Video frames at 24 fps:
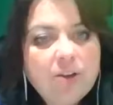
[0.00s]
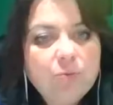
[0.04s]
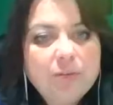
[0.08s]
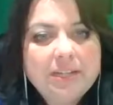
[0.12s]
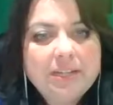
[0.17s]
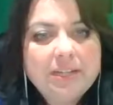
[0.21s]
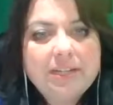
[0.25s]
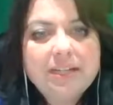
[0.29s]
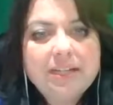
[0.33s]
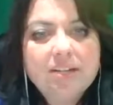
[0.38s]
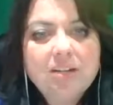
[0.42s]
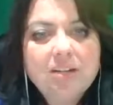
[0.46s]
we
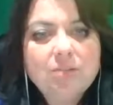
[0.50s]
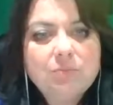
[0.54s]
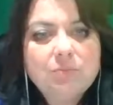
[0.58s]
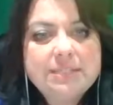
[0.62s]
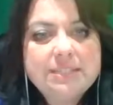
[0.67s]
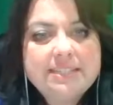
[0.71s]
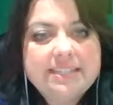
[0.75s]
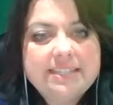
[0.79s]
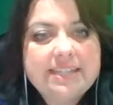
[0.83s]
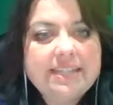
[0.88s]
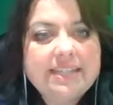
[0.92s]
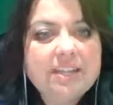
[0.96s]
hear it, we
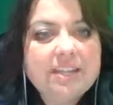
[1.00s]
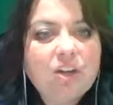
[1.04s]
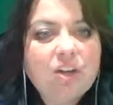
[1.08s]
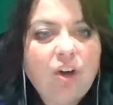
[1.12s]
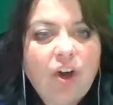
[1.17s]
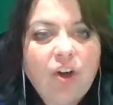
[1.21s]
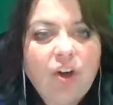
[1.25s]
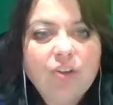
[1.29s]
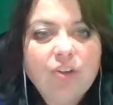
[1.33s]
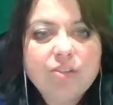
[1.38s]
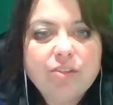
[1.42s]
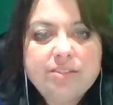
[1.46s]
see it
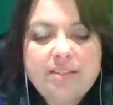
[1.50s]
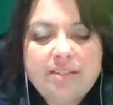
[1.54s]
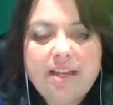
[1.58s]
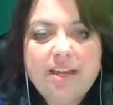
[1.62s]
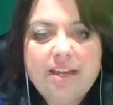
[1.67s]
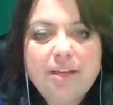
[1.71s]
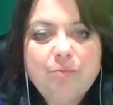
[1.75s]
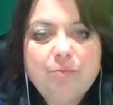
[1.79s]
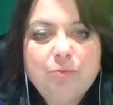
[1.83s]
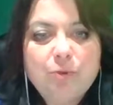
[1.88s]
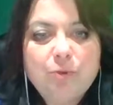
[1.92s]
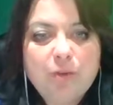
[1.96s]
all the
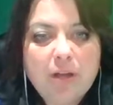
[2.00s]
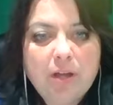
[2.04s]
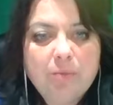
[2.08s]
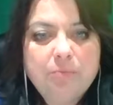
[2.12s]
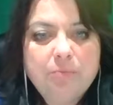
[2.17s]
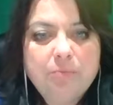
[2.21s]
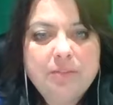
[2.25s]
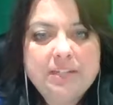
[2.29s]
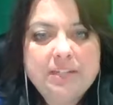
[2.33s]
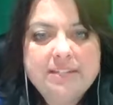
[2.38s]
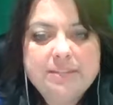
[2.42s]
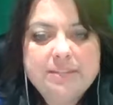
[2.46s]
time through
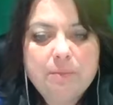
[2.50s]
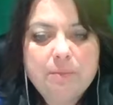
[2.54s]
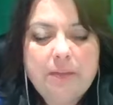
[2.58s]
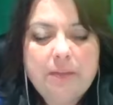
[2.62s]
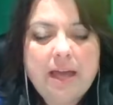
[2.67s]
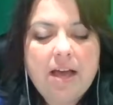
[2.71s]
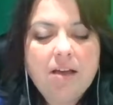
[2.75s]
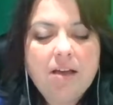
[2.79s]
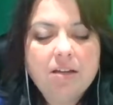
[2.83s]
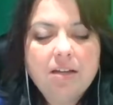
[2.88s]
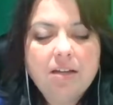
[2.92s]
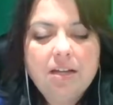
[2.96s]
companies
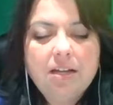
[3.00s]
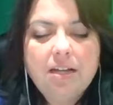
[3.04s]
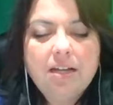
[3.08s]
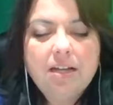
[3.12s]
about